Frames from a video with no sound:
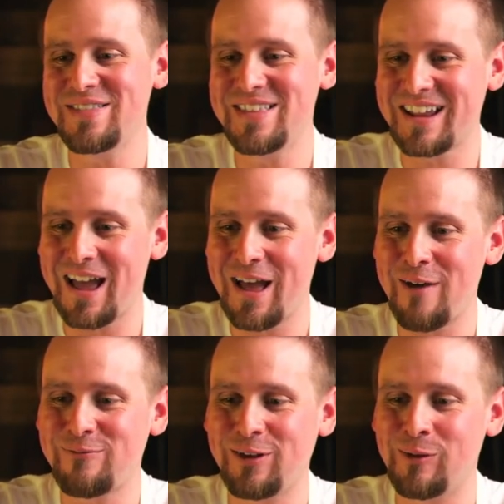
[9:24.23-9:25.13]
that I, I
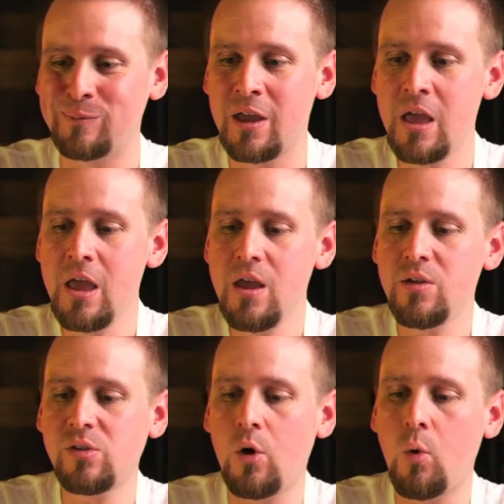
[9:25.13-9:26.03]
filmed.
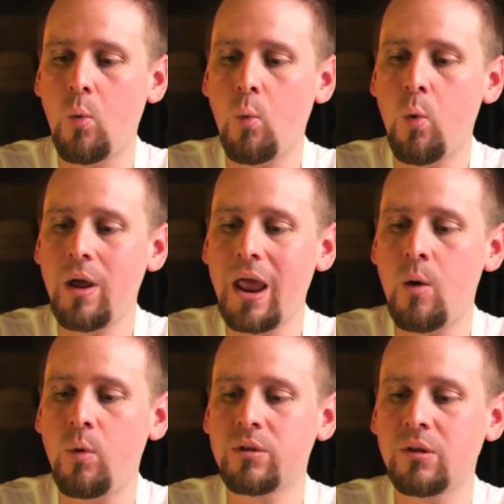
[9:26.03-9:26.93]
So what I
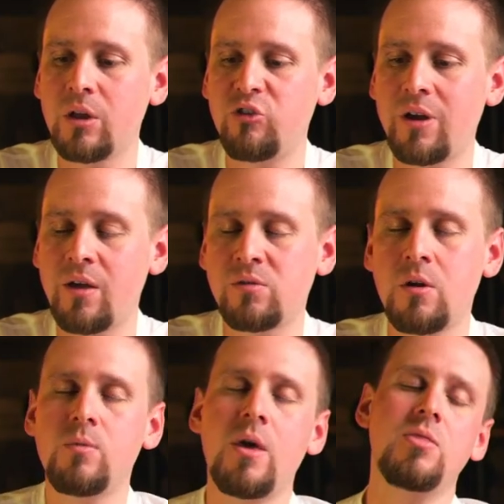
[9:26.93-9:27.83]
wanted to let you guys
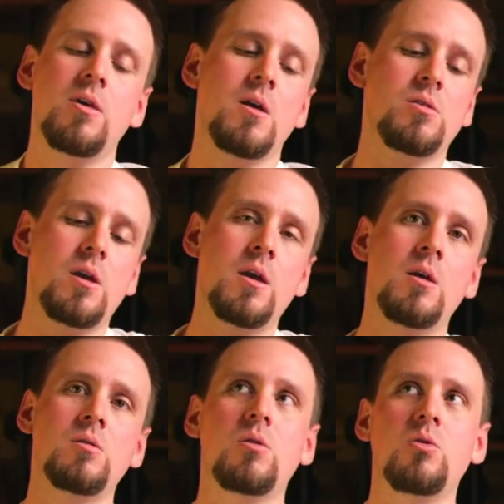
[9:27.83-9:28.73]
know that this
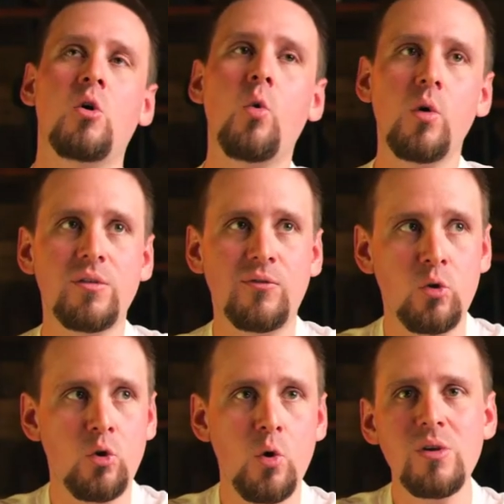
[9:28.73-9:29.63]
is the course, if you
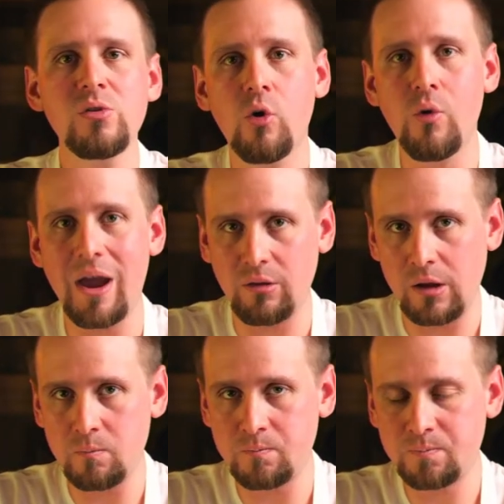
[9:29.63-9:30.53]
do this
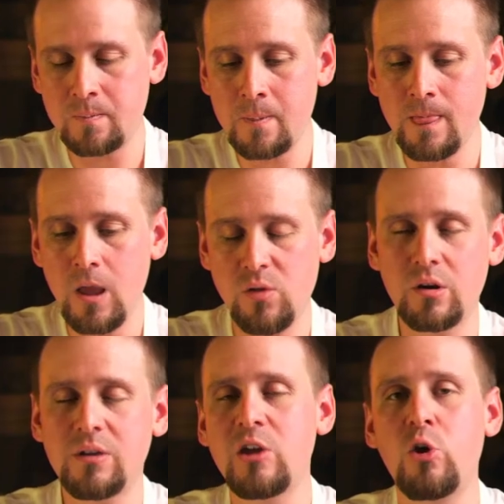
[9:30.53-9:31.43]
correctly, it's
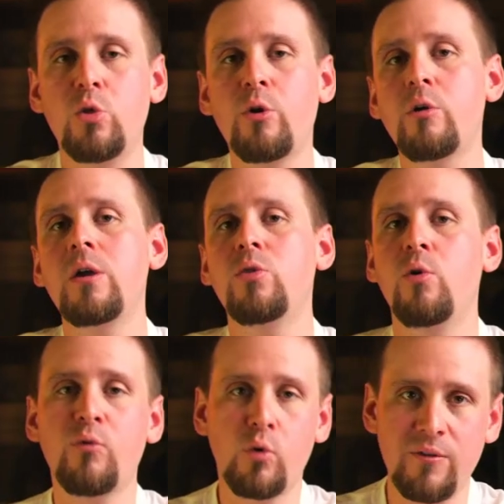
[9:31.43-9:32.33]
going to take you 30 through
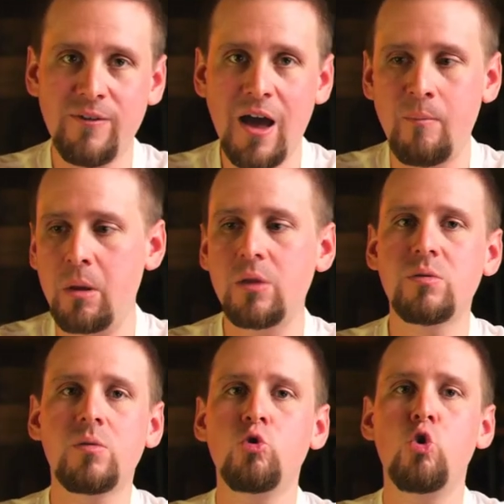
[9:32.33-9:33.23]
45
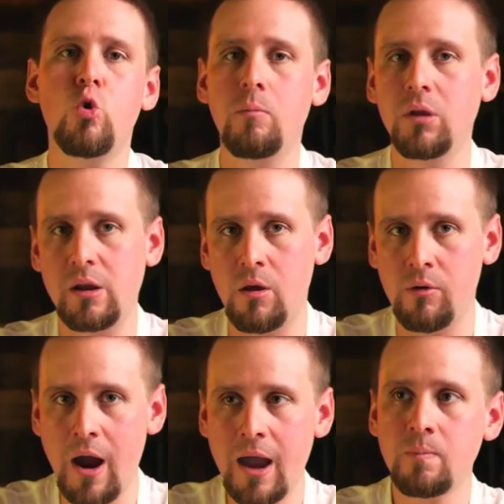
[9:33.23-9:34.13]
minutes to complete, all
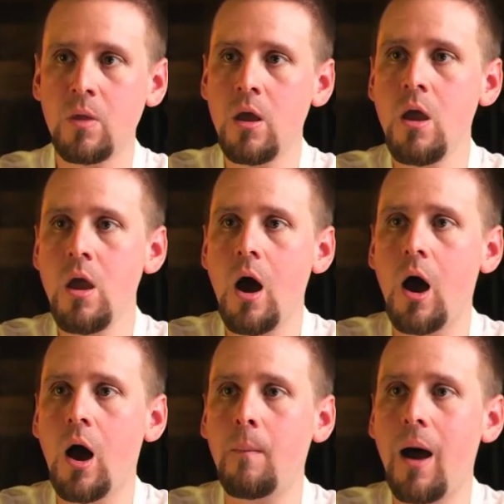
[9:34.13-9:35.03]
right?
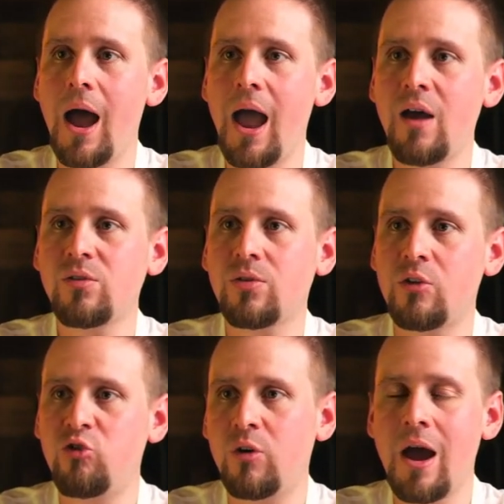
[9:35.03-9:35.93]
Um, I ask
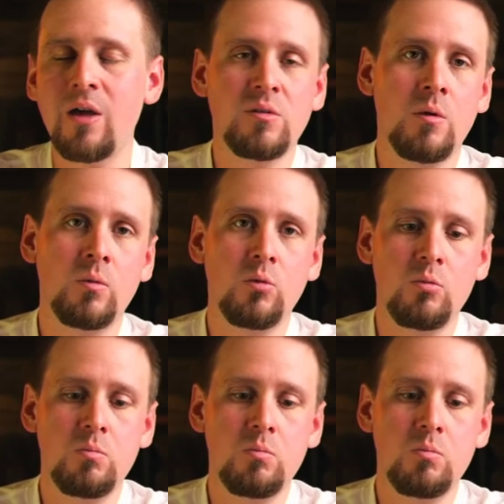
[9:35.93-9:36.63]
that you guys don't